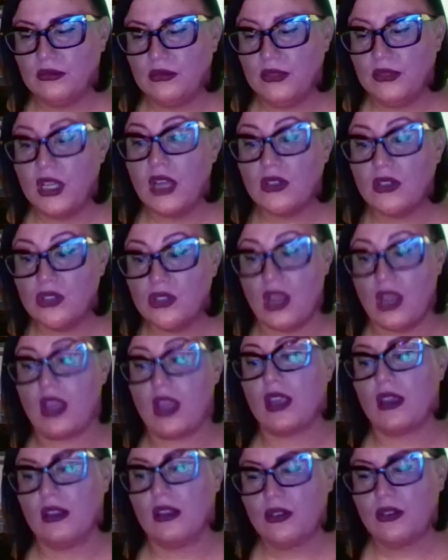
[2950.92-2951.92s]

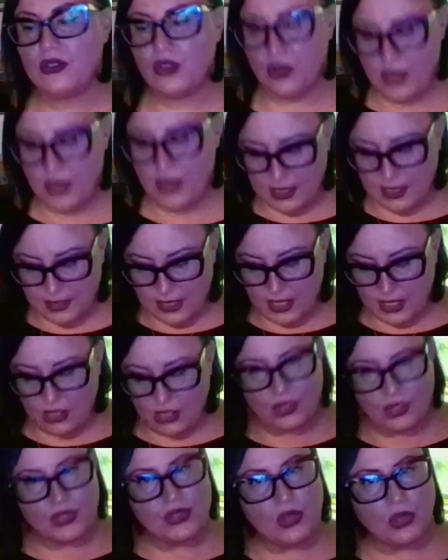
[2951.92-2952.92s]
Yangchai. So that's like
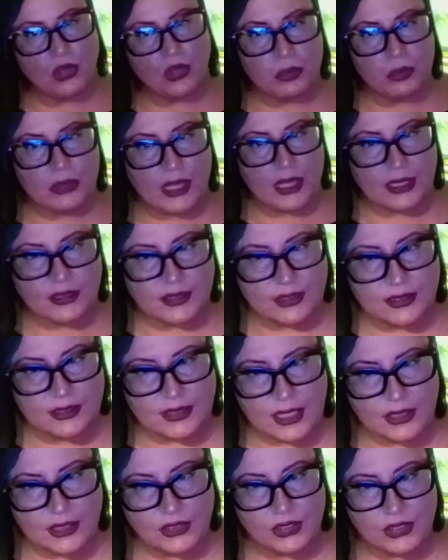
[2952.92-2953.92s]
your solar plexus
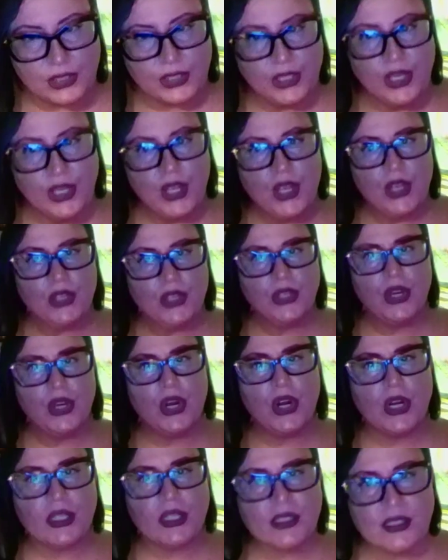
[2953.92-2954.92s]
center, your
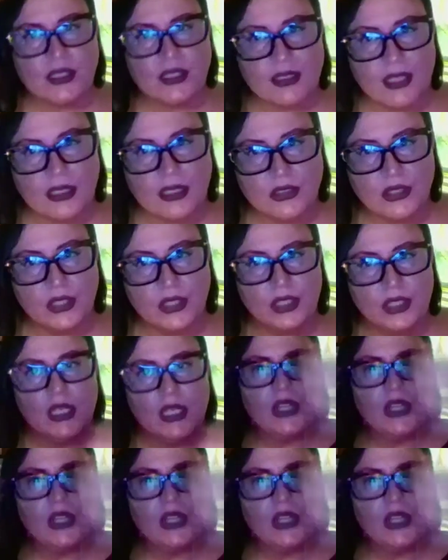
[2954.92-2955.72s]
heart center,